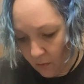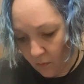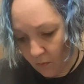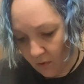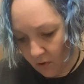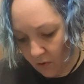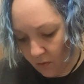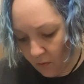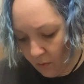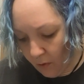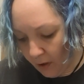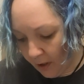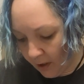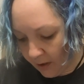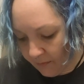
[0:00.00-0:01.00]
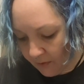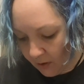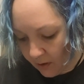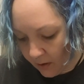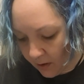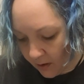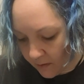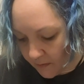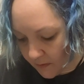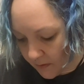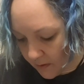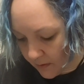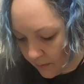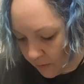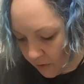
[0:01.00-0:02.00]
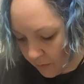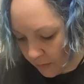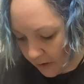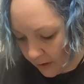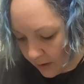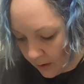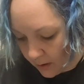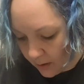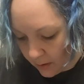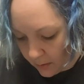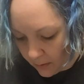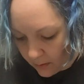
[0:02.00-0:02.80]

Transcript: when you have a mouse in the bag.